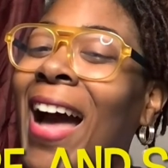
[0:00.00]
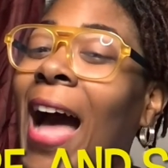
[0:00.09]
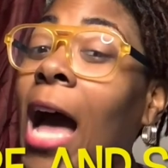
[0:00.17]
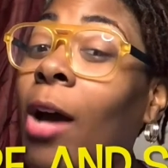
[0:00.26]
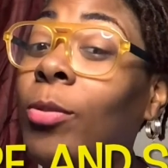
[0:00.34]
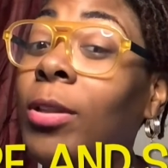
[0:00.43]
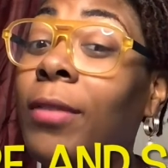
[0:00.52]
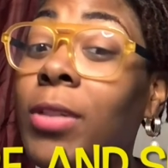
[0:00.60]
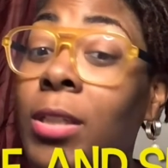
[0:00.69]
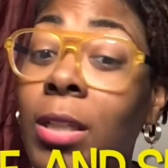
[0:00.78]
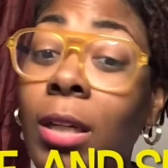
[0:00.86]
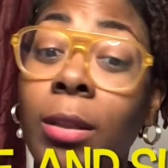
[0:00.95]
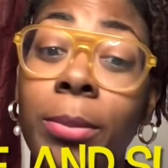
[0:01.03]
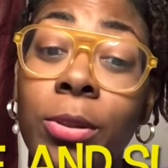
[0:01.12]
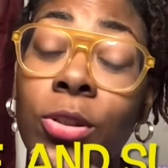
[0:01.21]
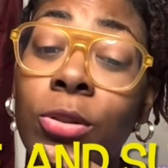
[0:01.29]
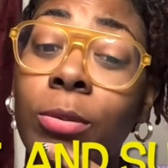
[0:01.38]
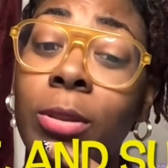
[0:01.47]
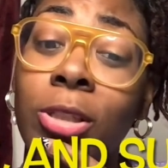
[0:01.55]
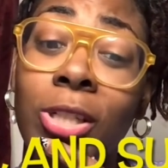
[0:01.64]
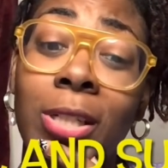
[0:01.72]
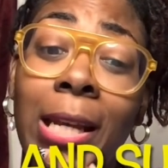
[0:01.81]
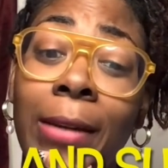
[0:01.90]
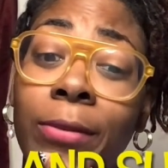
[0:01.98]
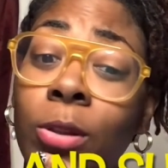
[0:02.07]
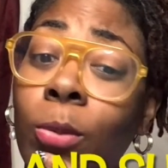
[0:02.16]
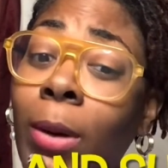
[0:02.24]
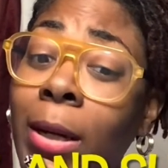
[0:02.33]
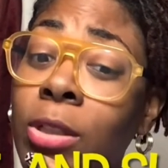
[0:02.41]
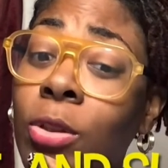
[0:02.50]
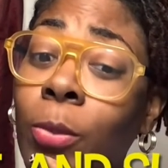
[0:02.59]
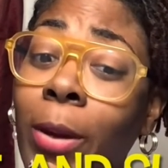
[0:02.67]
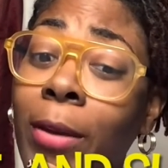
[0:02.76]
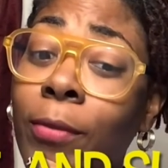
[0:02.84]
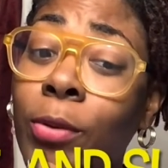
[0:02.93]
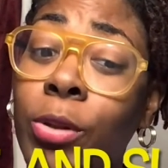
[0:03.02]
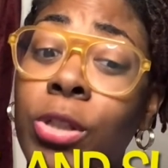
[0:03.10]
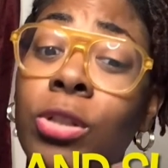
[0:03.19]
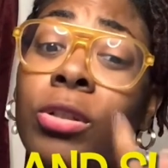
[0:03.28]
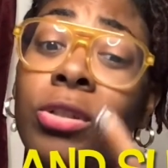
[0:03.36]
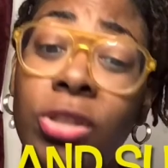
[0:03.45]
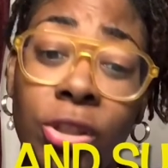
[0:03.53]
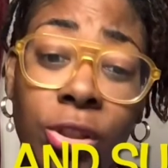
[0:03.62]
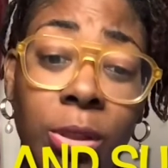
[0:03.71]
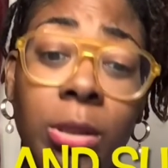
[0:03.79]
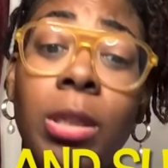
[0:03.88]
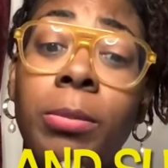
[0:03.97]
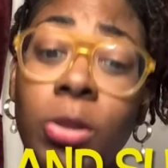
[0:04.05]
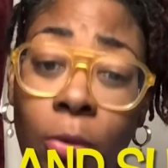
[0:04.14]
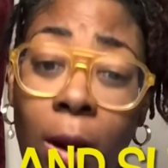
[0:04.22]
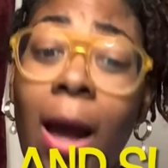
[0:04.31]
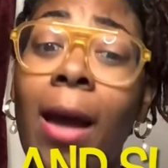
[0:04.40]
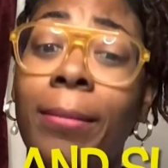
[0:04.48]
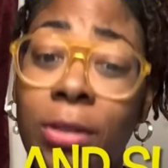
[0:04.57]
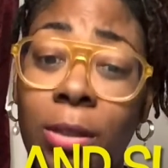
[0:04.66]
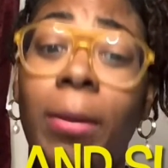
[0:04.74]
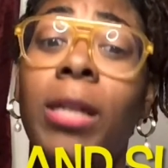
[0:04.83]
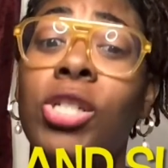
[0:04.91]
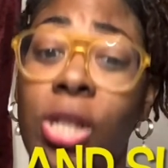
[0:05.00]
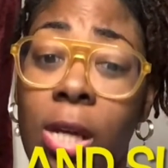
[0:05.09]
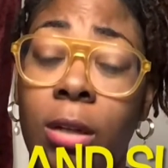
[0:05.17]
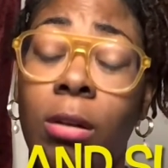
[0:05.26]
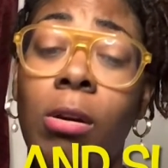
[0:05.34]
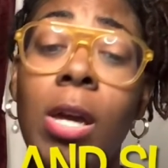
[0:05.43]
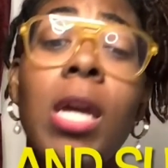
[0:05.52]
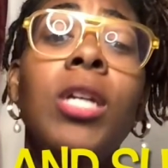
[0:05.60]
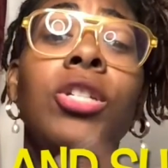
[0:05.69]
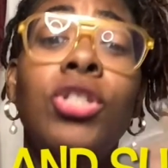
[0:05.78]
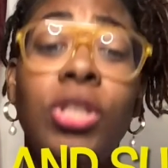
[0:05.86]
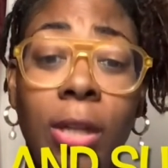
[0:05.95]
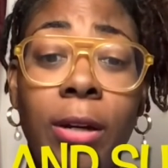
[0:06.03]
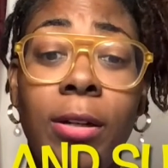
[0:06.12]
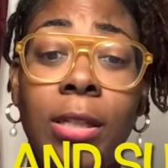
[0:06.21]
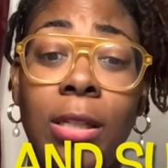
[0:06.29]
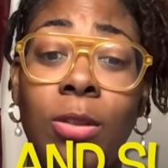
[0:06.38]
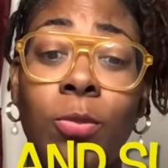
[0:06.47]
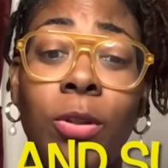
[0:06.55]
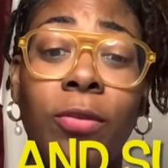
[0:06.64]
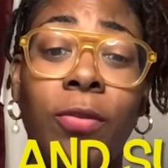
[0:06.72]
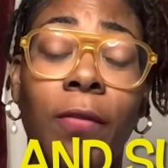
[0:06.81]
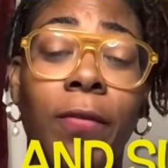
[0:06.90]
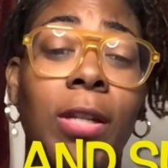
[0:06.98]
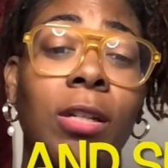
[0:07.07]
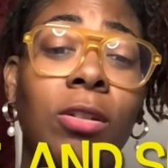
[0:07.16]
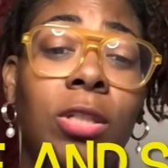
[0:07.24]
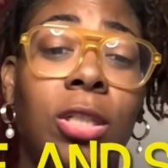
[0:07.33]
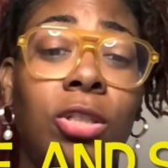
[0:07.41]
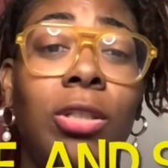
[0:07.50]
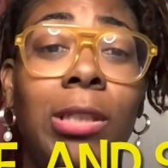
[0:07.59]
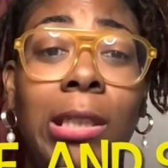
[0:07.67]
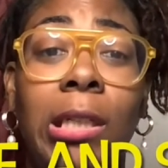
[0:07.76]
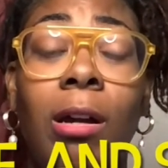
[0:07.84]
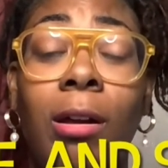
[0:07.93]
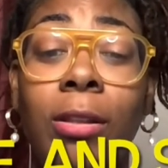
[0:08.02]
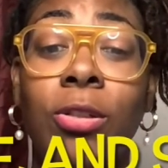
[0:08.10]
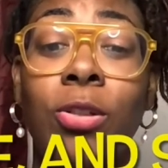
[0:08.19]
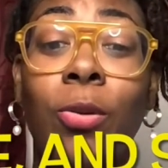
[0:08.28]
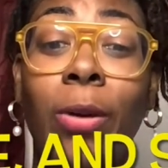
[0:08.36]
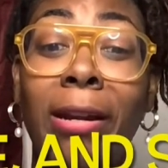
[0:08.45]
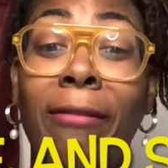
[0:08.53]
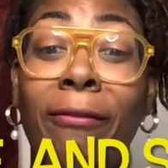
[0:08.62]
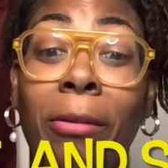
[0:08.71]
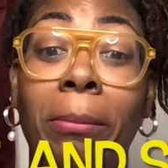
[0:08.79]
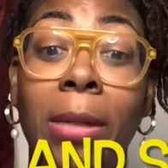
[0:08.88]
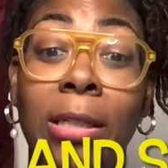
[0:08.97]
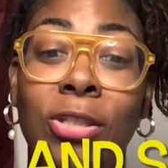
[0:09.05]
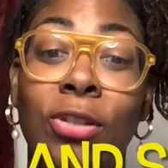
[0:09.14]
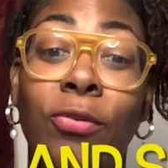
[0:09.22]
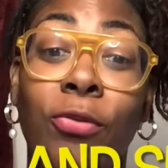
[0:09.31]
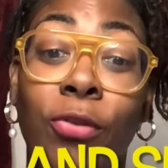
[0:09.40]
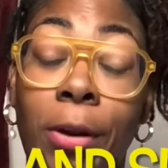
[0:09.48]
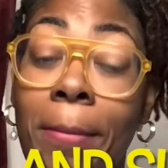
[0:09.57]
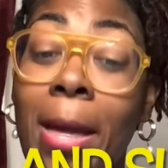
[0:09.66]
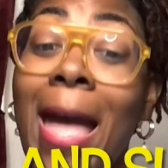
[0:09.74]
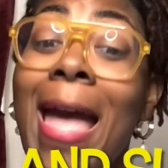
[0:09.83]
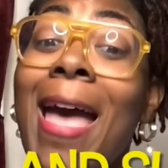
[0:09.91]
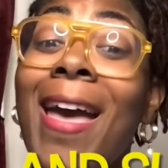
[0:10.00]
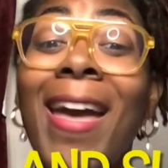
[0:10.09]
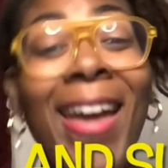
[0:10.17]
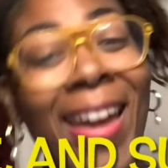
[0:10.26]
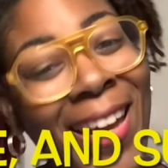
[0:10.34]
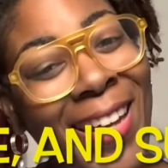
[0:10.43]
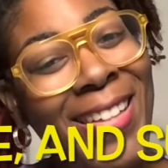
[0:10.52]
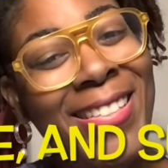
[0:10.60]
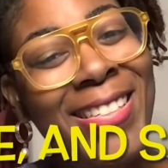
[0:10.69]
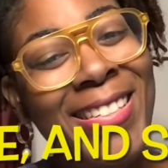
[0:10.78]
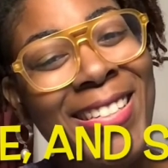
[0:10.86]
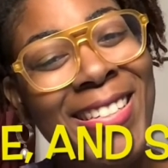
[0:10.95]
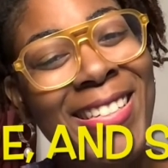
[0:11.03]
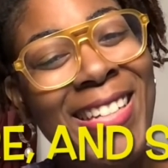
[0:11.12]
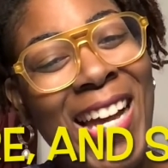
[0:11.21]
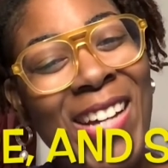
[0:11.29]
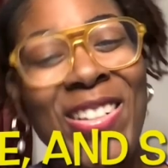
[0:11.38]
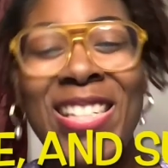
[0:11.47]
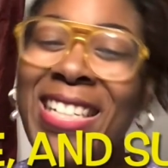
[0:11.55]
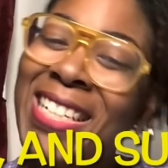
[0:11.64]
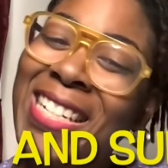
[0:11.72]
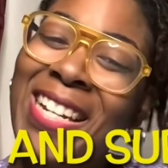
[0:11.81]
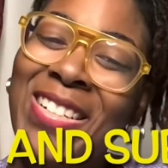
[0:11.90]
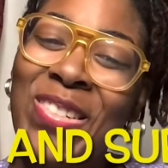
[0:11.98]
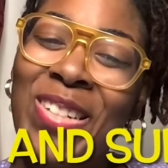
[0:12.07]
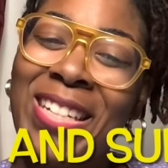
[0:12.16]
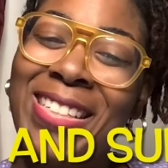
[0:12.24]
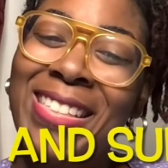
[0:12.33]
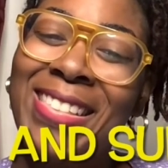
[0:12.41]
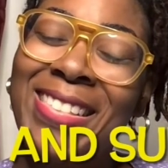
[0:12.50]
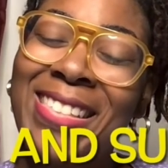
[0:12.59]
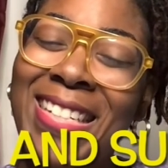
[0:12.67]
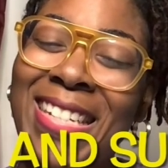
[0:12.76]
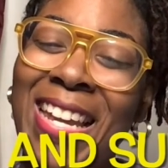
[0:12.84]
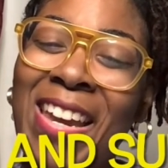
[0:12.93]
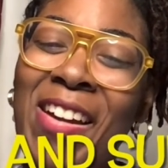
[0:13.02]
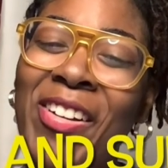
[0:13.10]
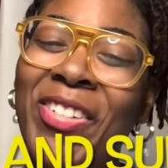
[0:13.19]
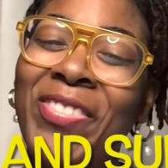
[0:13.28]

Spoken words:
I would love to tell you, but you would just have to watch and wait for it. So you should subscribe to my channel, share these wonderful videos that you're getting all this great information from, and I will see you next week. Take care.